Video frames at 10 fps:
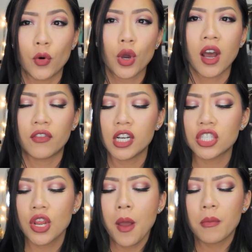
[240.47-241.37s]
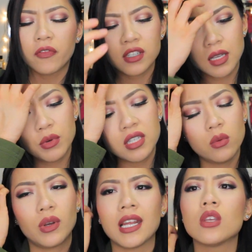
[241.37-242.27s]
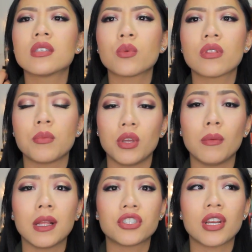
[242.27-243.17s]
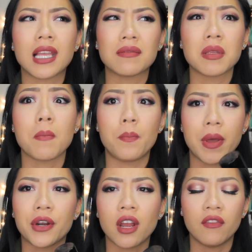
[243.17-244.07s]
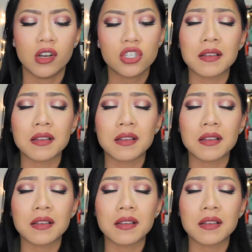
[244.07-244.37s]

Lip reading: full coverage, but for some reason when I use it with a beauty blender, it gives me better coverage.